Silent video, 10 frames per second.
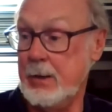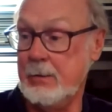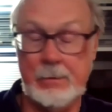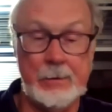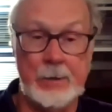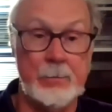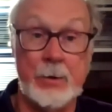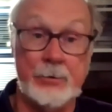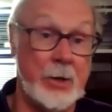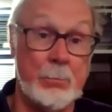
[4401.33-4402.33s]

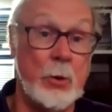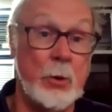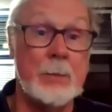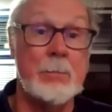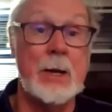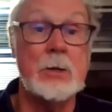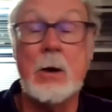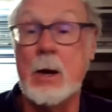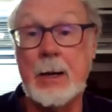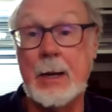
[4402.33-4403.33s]
at some point in my
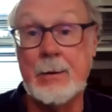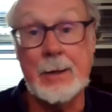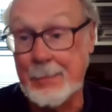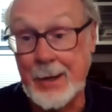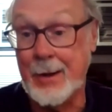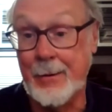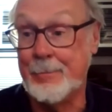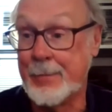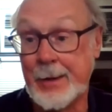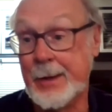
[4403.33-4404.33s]
talk, I talked about how,